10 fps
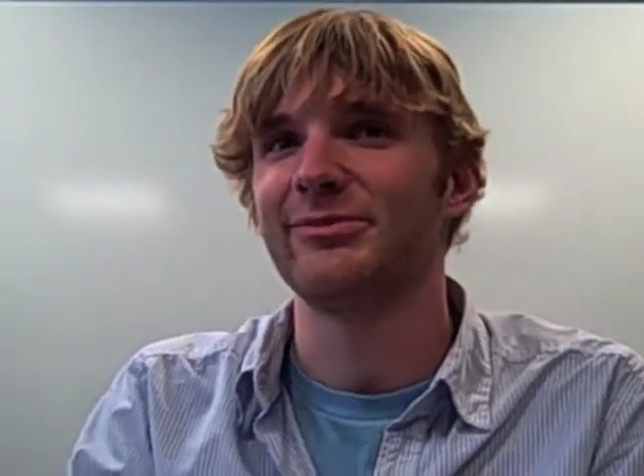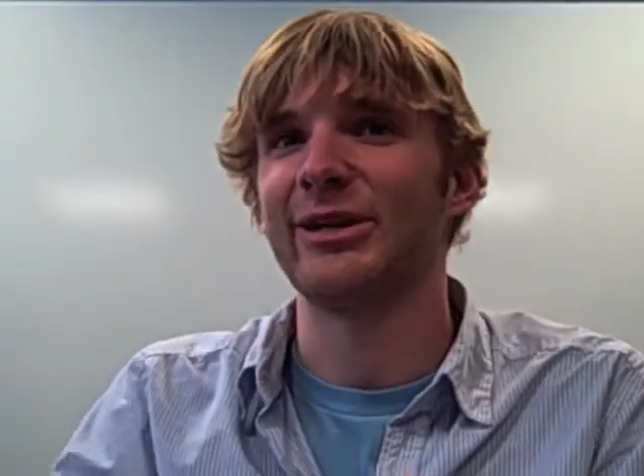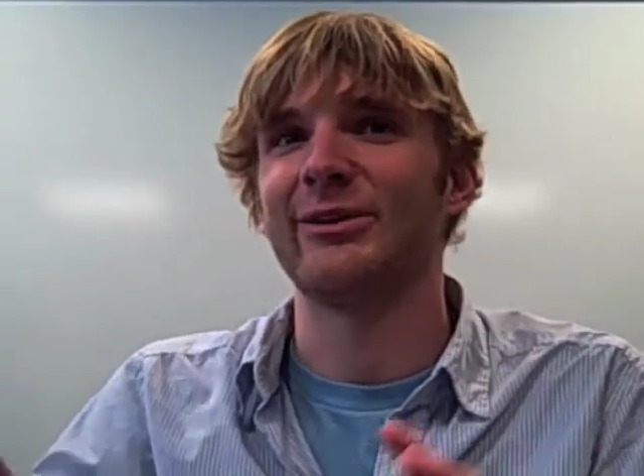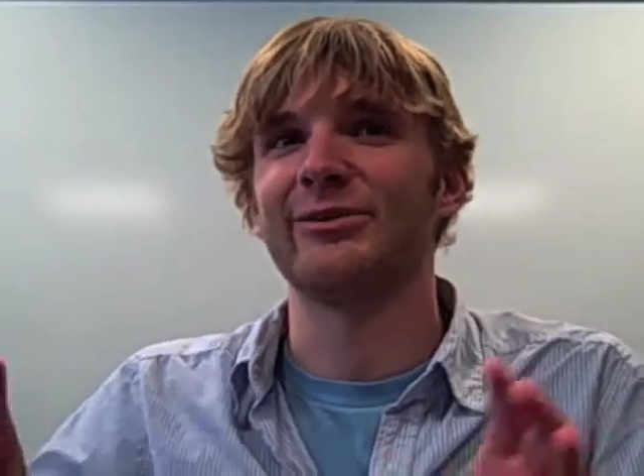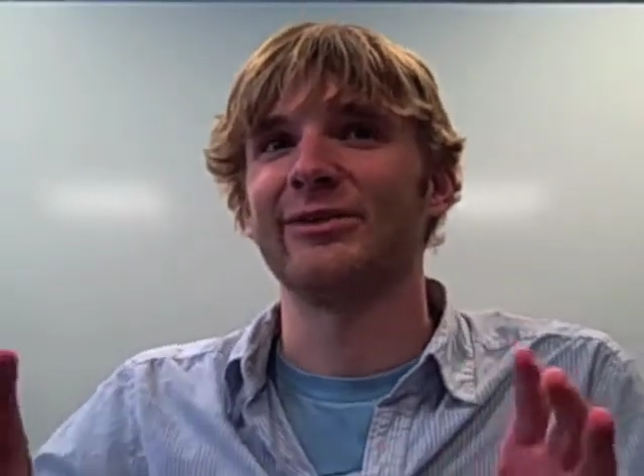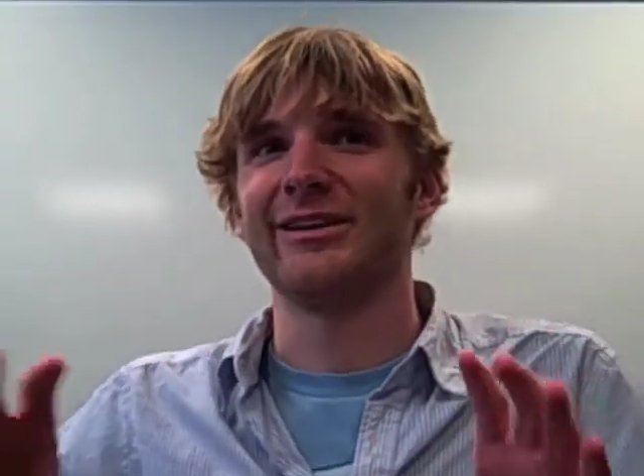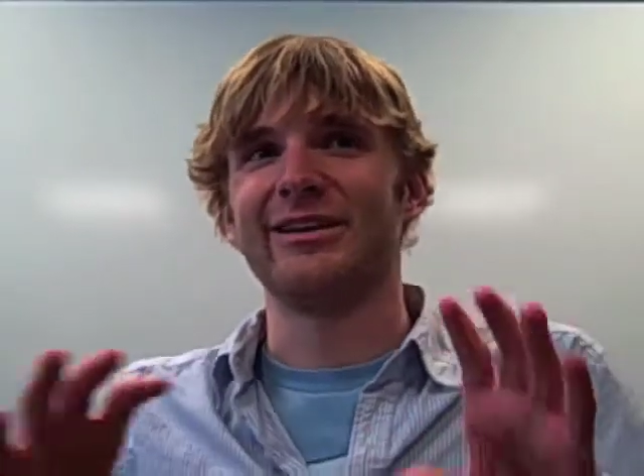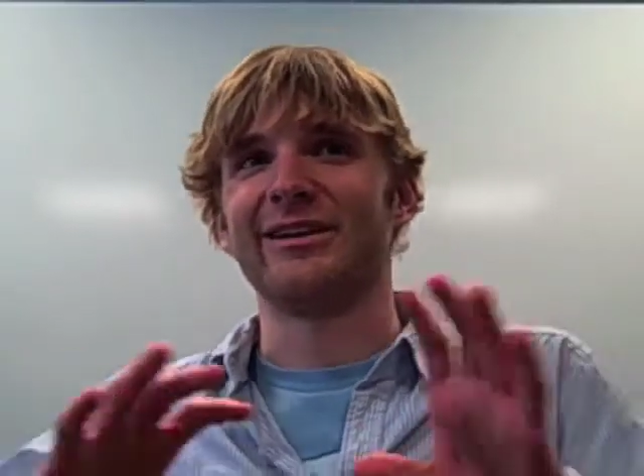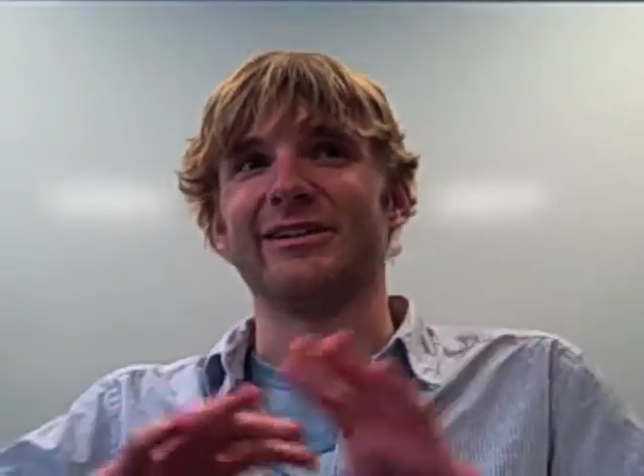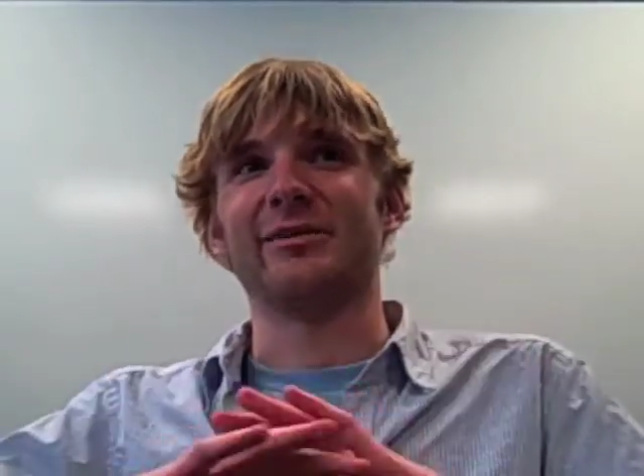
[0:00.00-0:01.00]
You know,
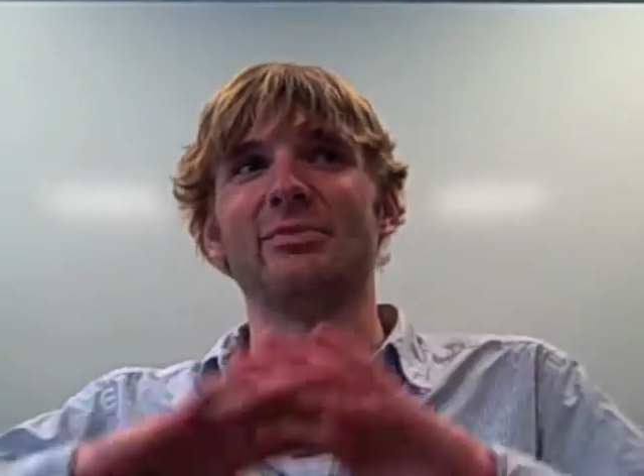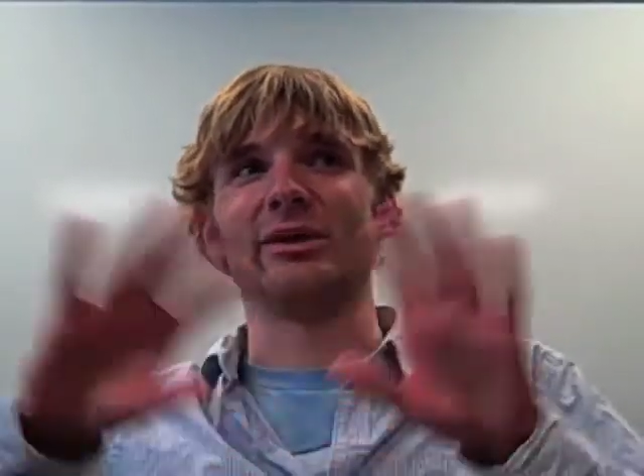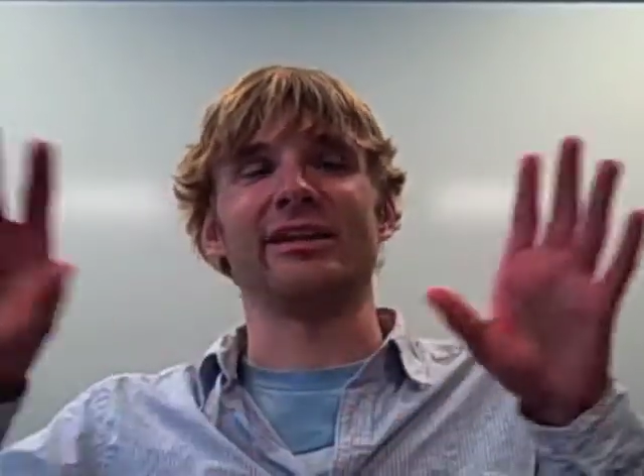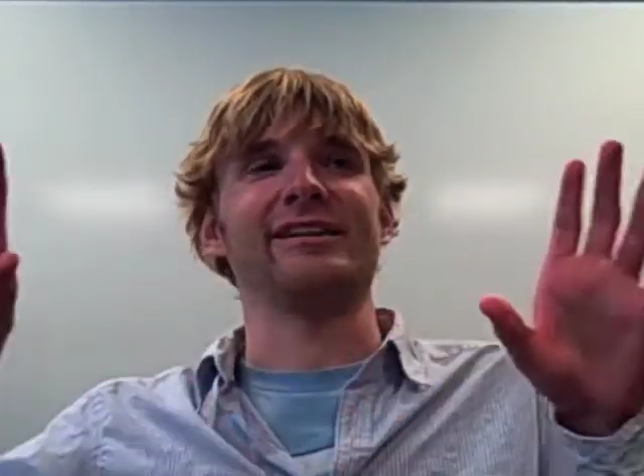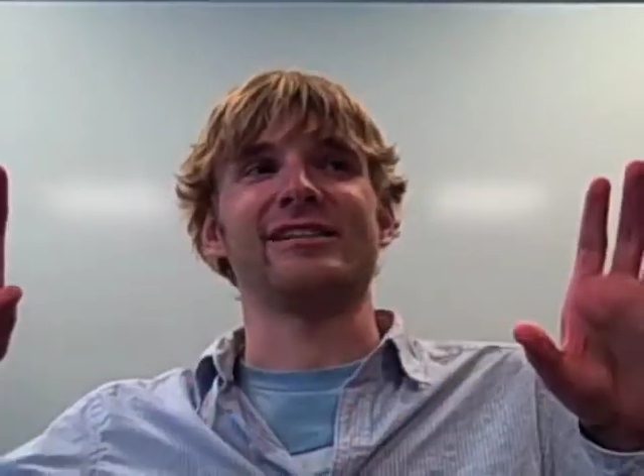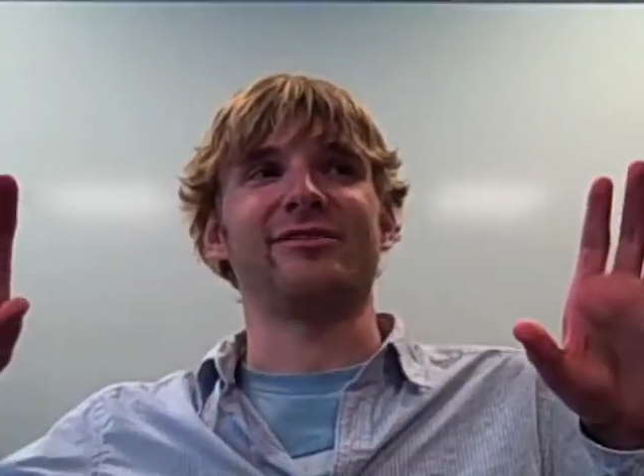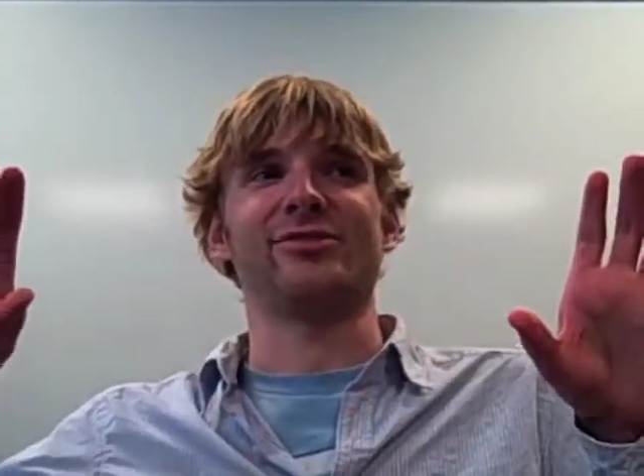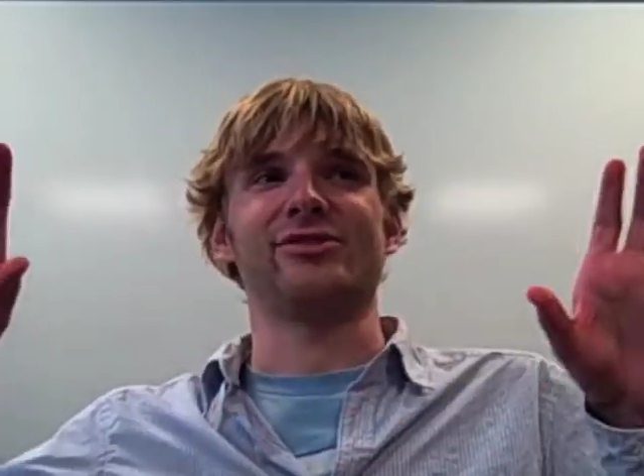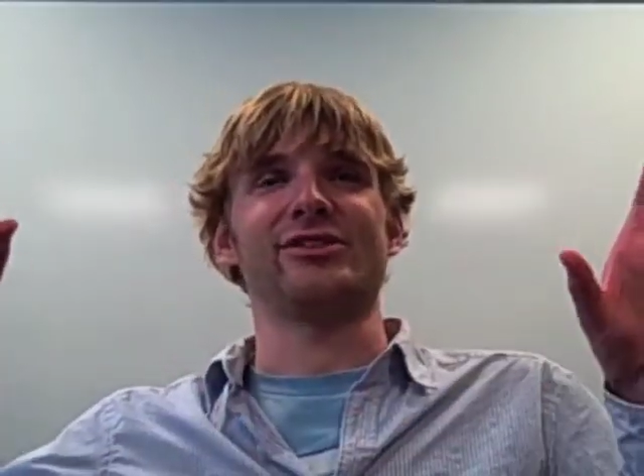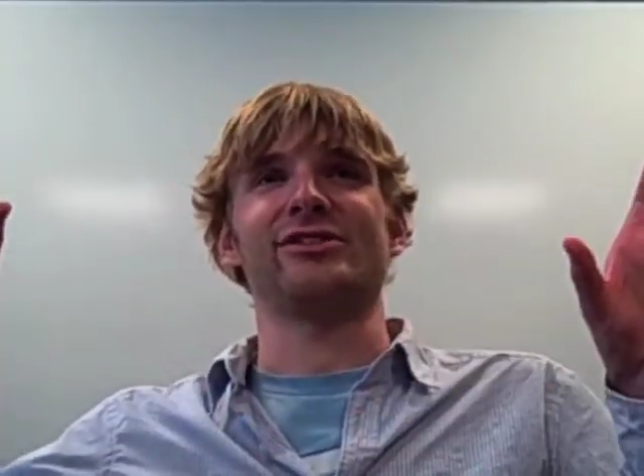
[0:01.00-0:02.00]
the building
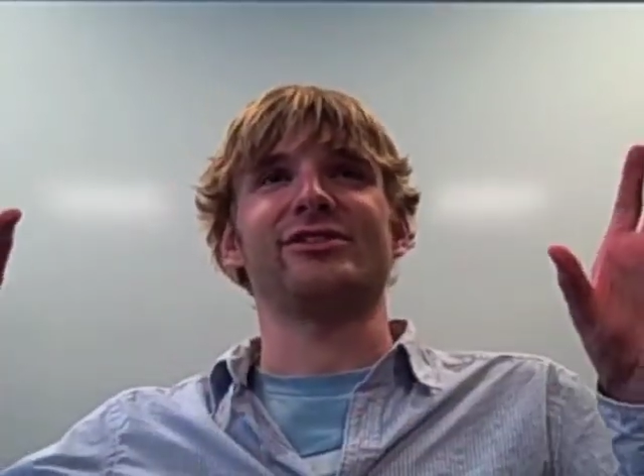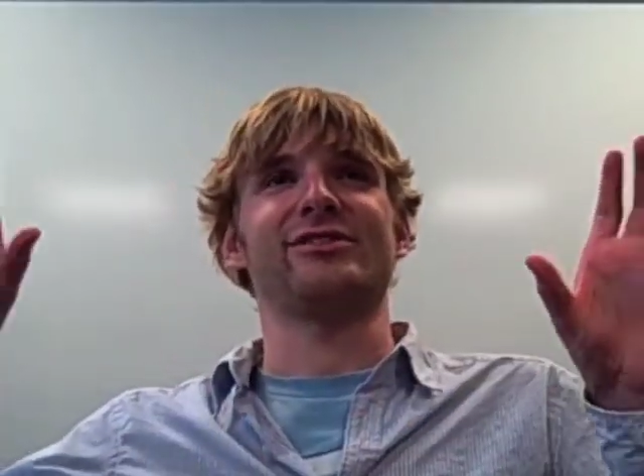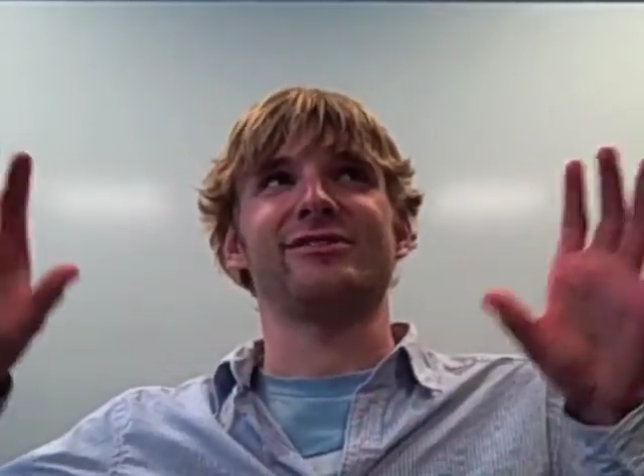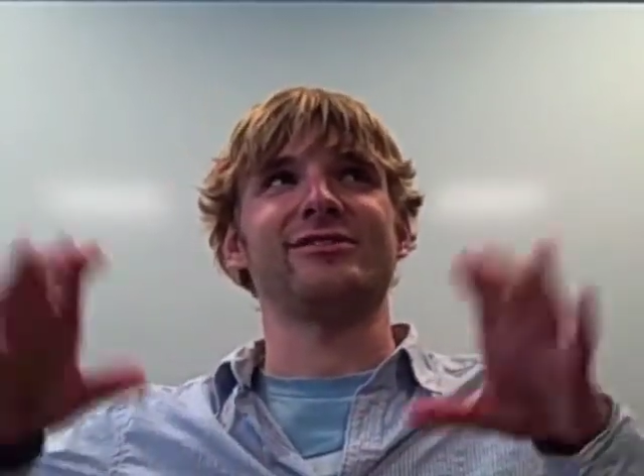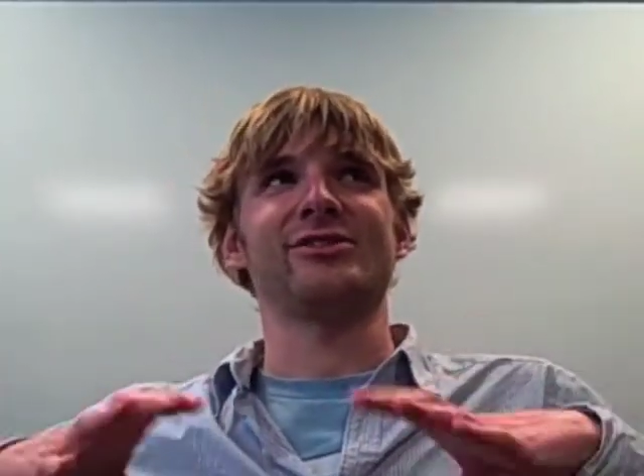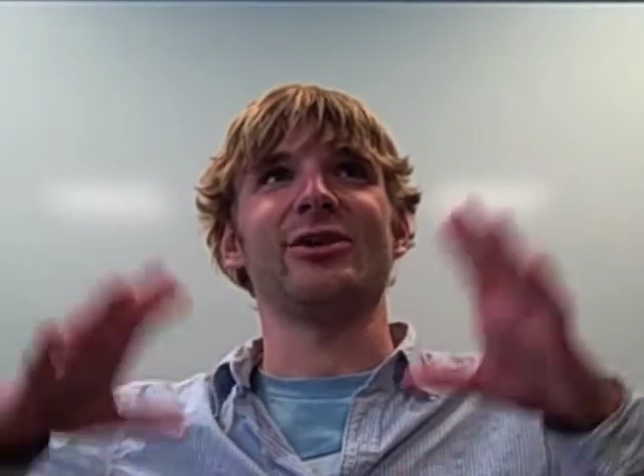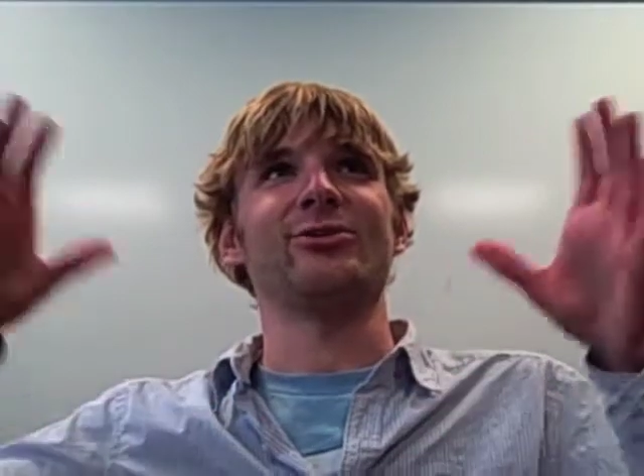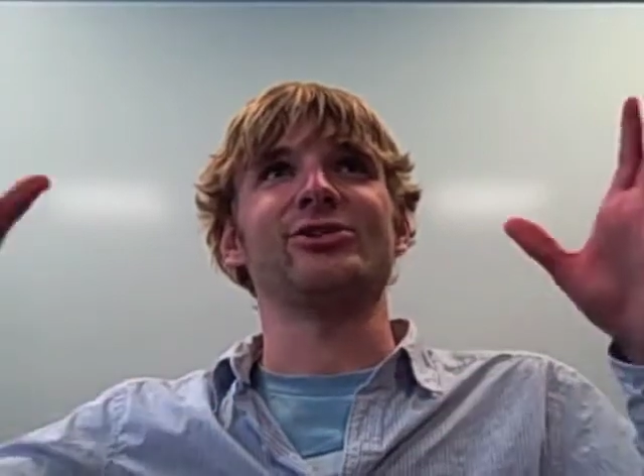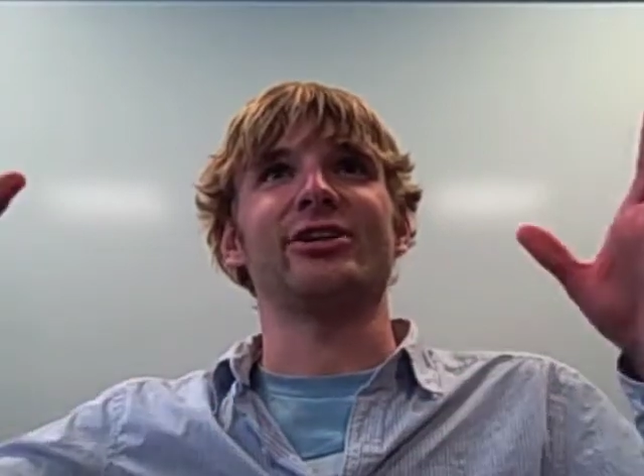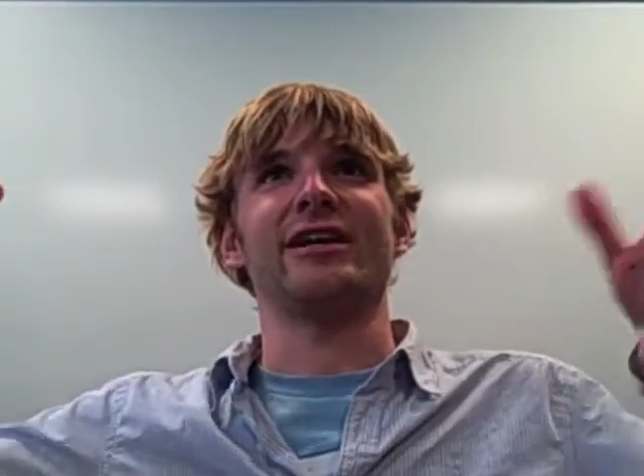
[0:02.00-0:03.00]
itself was just
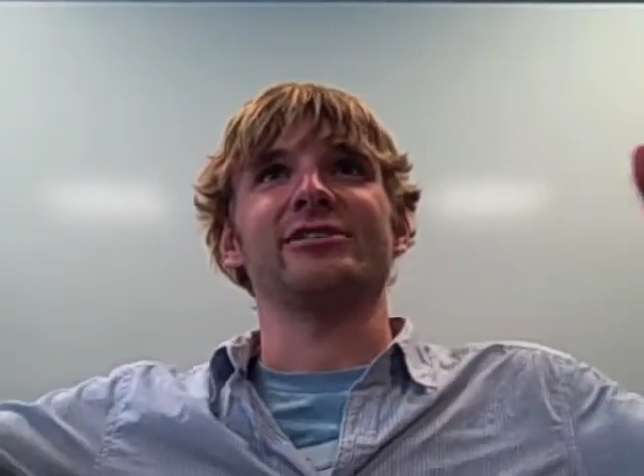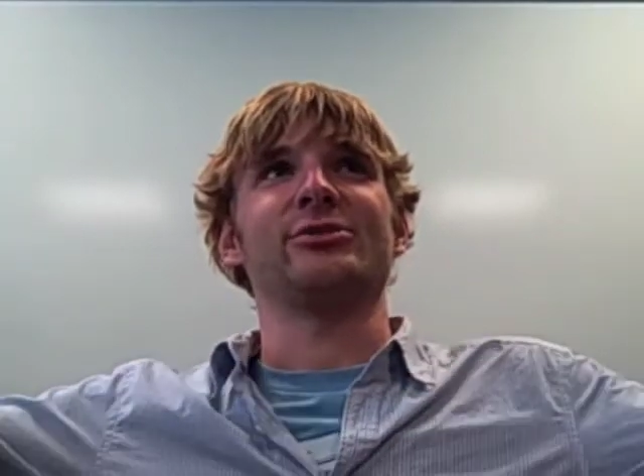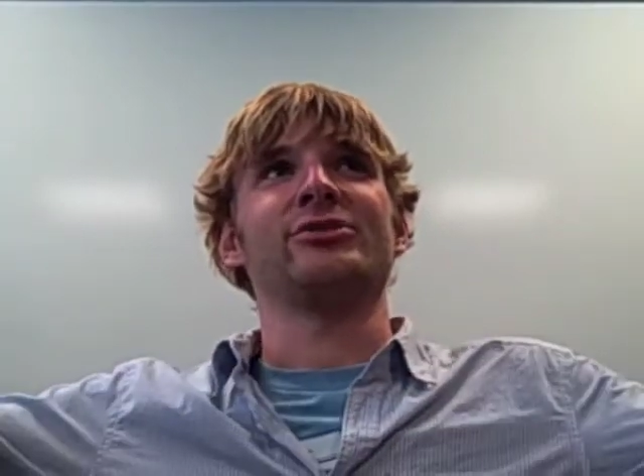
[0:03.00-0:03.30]
so strange.